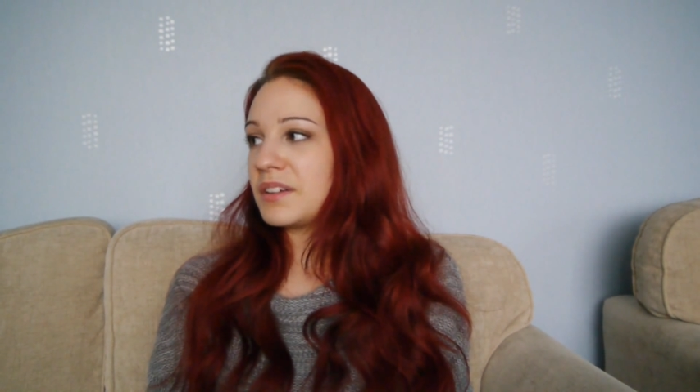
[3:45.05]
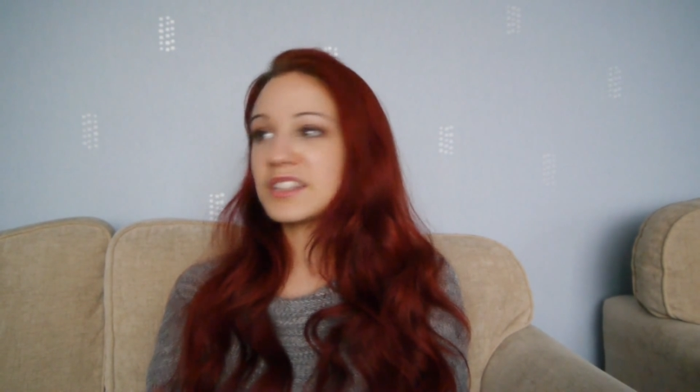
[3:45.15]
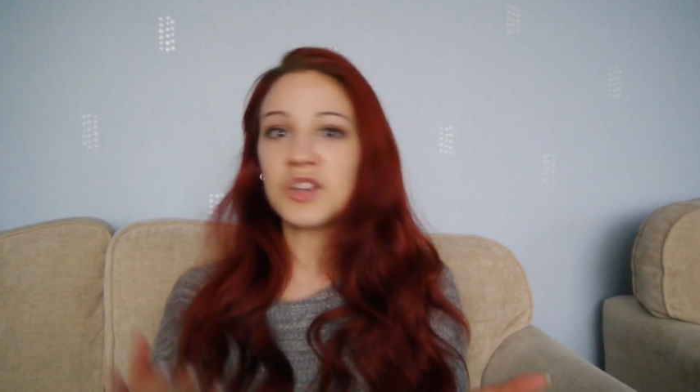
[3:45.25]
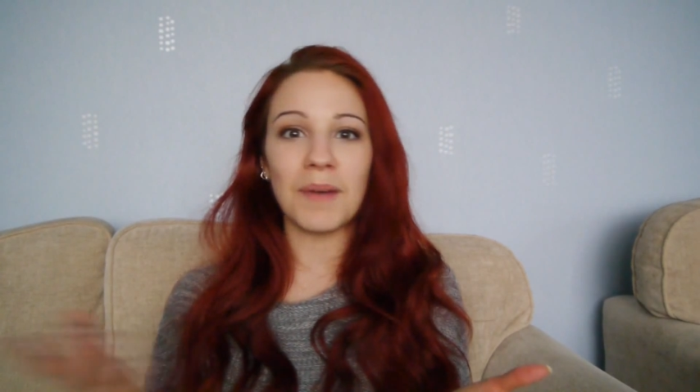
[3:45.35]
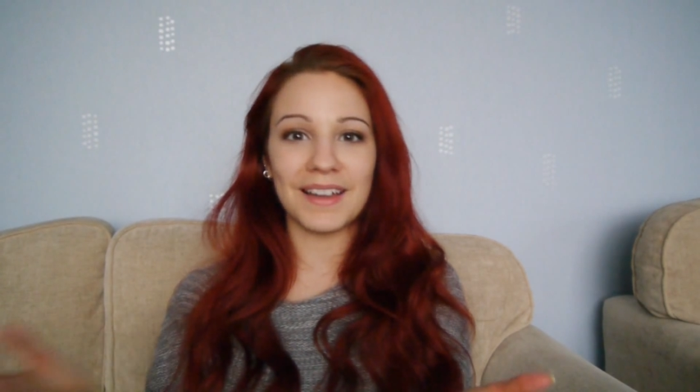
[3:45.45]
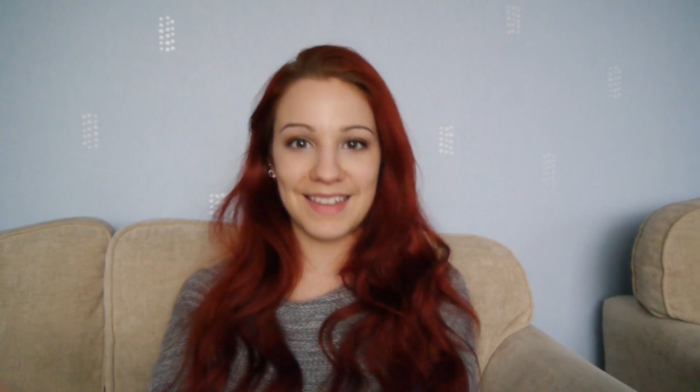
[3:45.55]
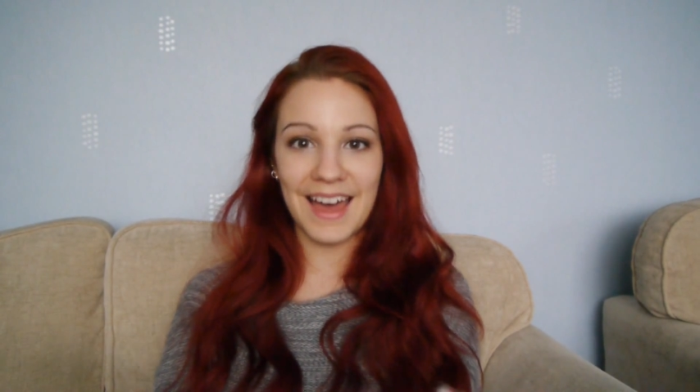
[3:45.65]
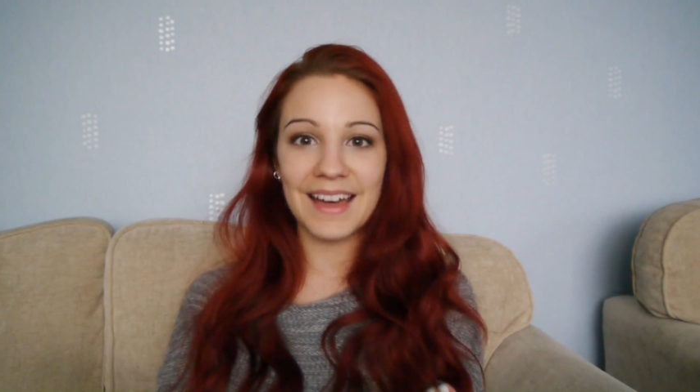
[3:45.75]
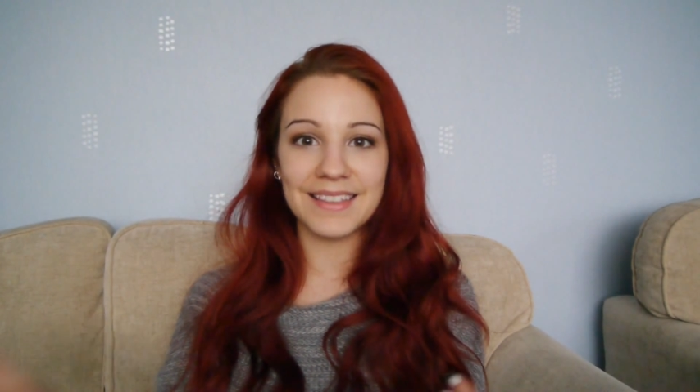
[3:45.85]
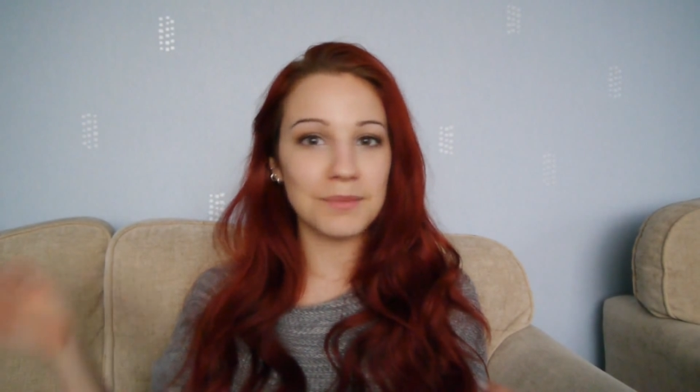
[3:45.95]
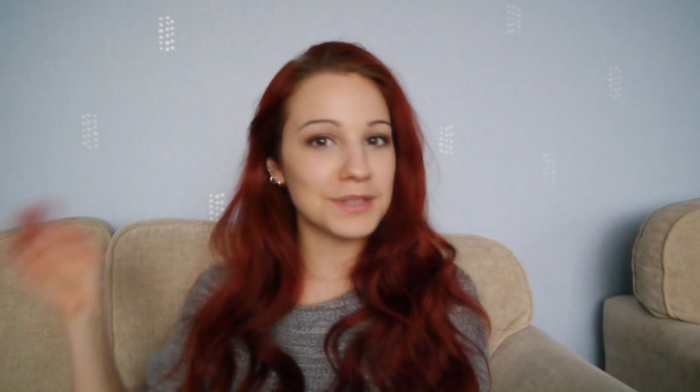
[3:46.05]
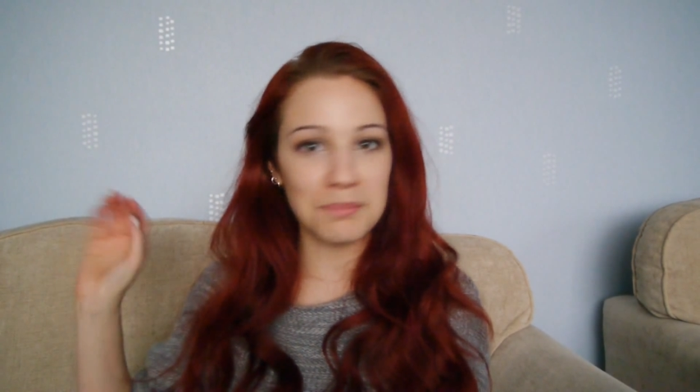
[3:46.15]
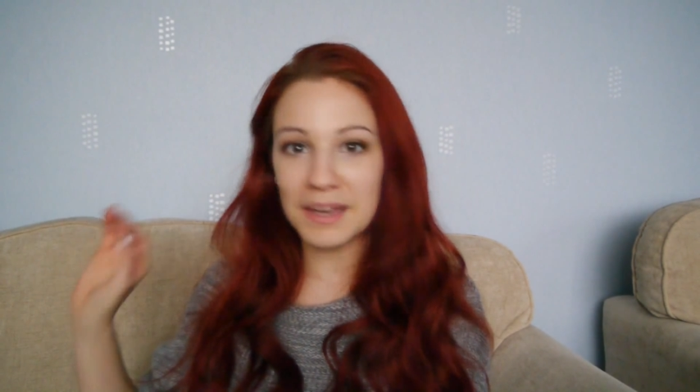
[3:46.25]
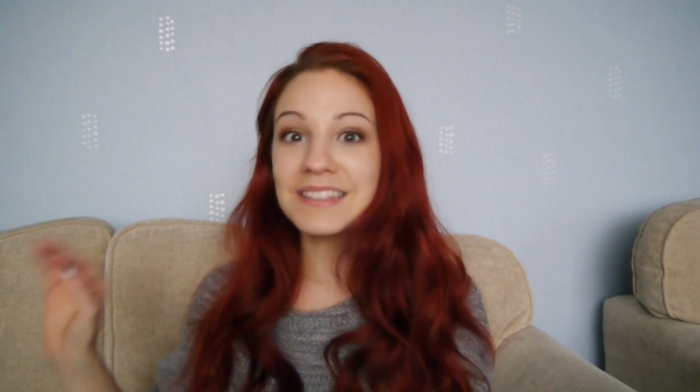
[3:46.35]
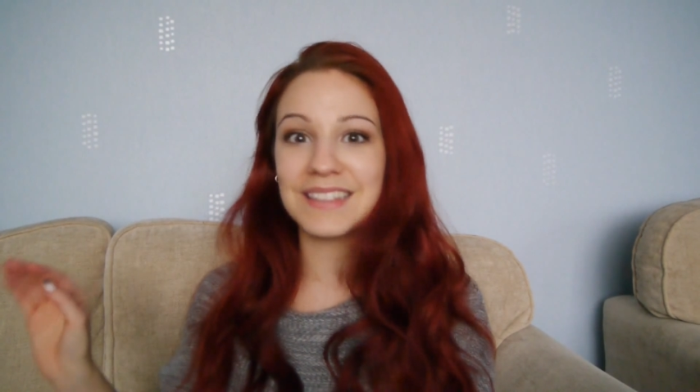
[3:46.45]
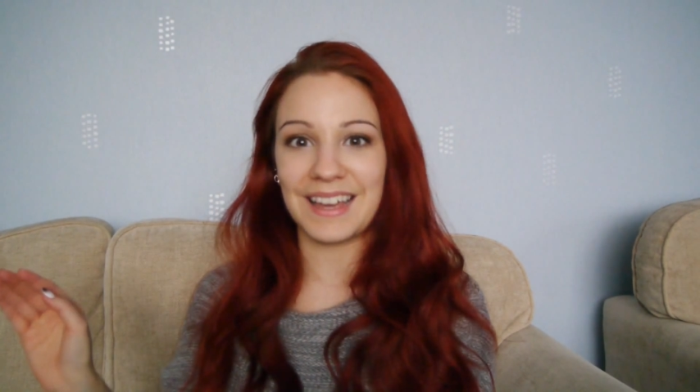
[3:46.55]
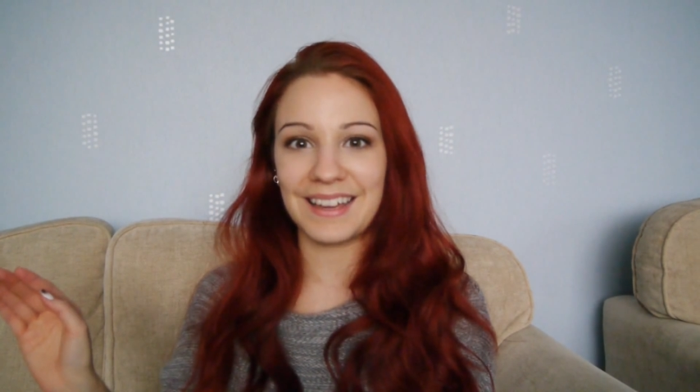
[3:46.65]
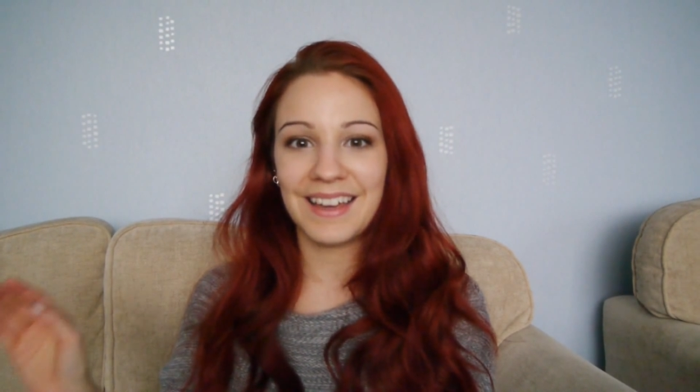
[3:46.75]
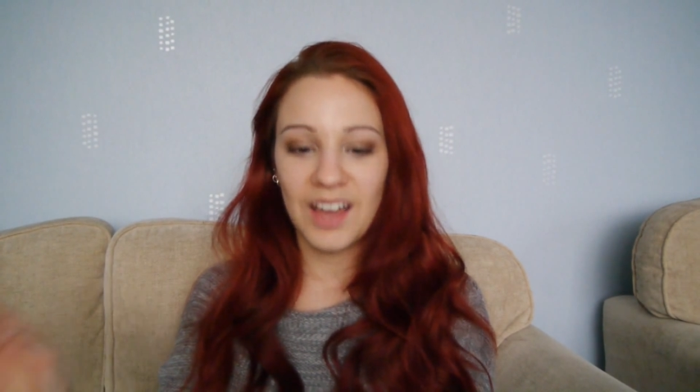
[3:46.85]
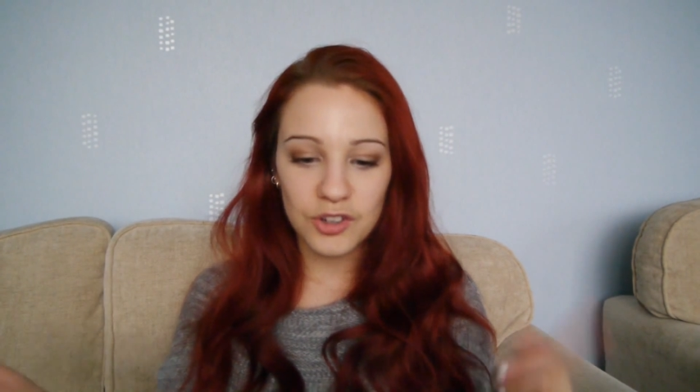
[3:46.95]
let's go back there, that was amazing.